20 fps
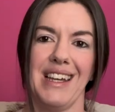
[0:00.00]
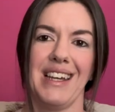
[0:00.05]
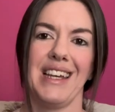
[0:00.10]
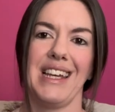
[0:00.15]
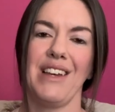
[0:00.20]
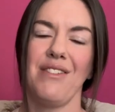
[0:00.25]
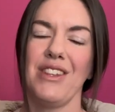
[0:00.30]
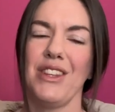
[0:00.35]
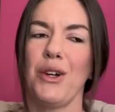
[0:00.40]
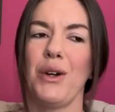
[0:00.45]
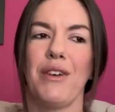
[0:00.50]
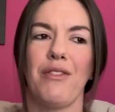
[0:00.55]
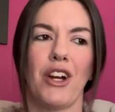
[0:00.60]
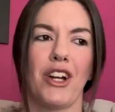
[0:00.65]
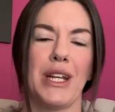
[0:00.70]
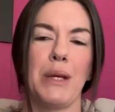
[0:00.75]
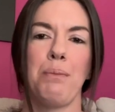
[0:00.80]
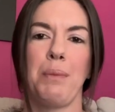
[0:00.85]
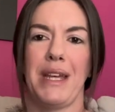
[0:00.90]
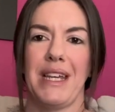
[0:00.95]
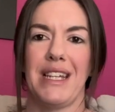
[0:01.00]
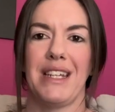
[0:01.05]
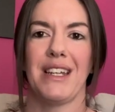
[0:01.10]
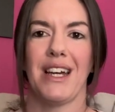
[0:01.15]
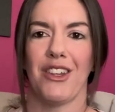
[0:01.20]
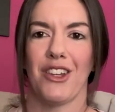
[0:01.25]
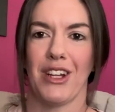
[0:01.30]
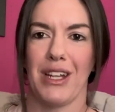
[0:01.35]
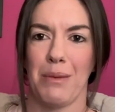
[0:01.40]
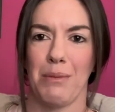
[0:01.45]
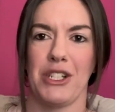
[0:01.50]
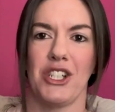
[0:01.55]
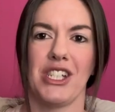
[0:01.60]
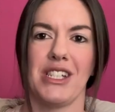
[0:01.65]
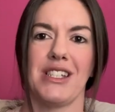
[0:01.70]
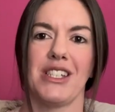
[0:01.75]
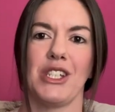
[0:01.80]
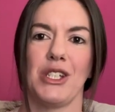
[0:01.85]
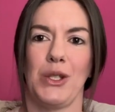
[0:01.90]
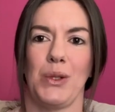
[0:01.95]
Even though I've already pinned other
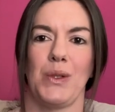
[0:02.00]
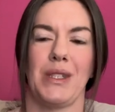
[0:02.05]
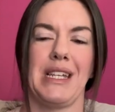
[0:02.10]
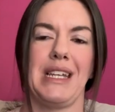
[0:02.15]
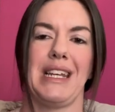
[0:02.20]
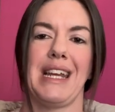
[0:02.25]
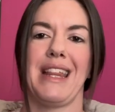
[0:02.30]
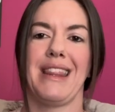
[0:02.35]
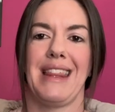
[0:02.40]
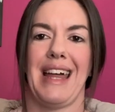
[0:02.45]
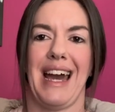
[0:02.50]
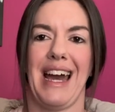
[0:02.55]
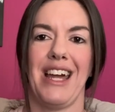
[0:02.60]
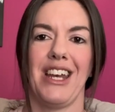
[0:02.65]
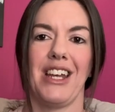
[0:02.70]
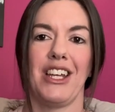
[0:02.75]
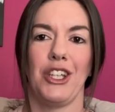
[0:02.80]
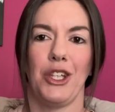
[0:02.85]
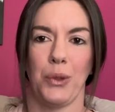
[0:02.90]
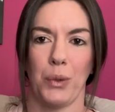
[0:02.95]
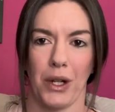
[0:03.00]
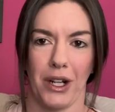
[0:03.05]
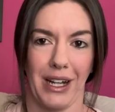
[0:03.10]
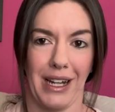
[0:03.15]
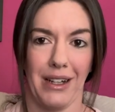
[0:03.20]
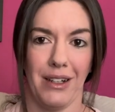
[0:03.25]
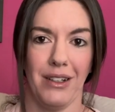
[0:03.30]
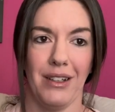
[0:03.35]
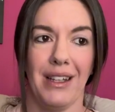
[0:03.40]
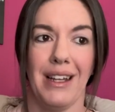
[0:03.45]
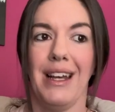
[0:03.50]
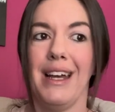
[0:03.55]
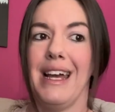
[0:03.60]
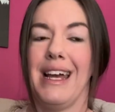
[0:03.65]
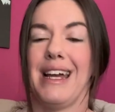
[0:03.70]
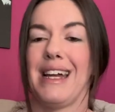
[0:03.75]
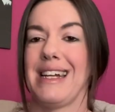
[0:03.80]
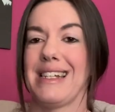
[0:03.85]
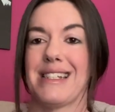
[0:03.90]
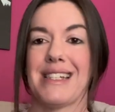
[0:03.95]
images using that URL,
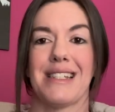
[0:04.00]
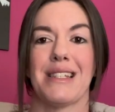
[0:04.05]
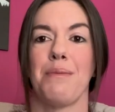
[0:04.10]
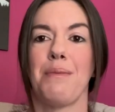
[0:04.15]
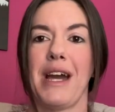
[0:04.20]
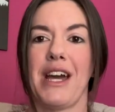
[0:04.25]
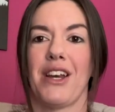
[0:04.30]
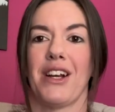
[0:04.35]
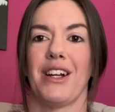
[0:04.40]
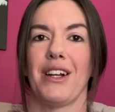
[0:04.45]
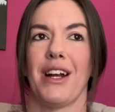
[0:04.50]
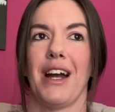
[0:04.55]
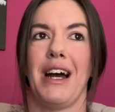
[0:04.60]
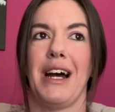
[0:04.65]
it doesn't matter.